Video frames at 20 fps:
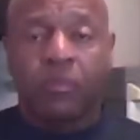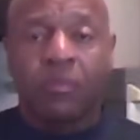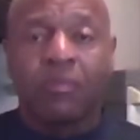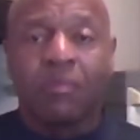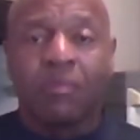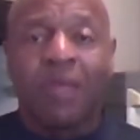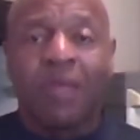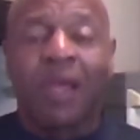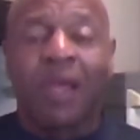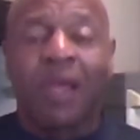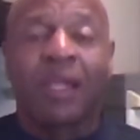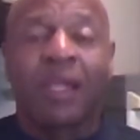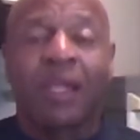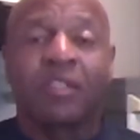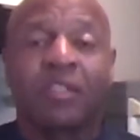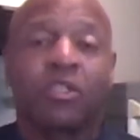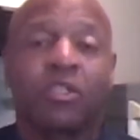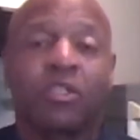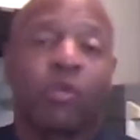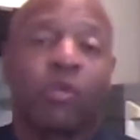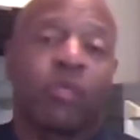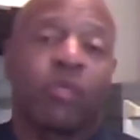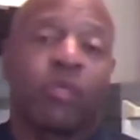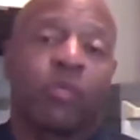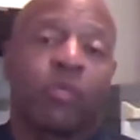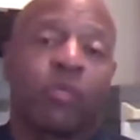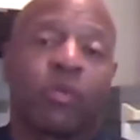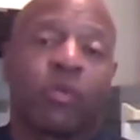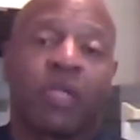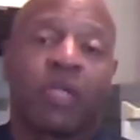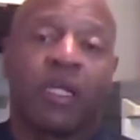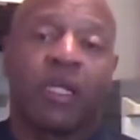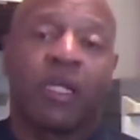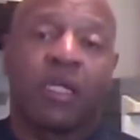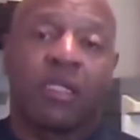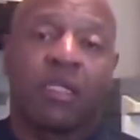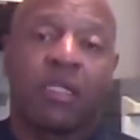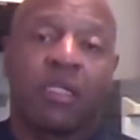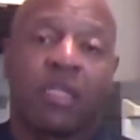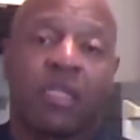I'd like to tell people that
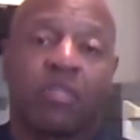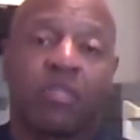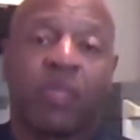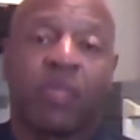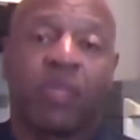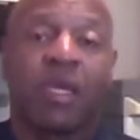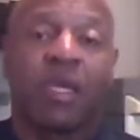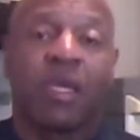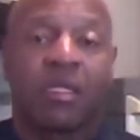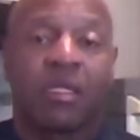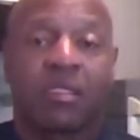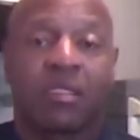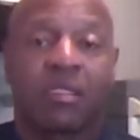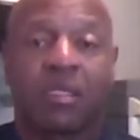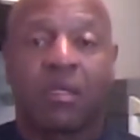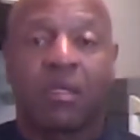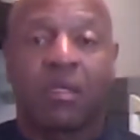it depends.